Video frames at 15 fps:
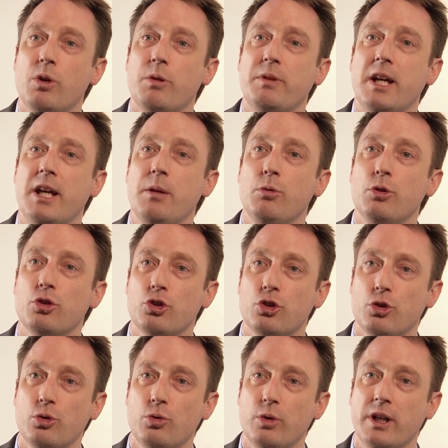would be able
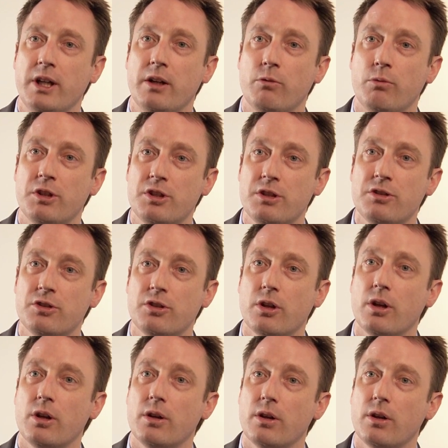to
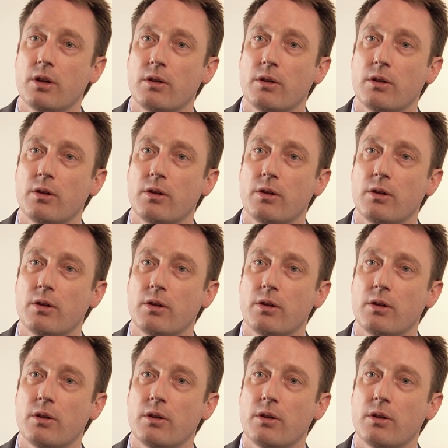register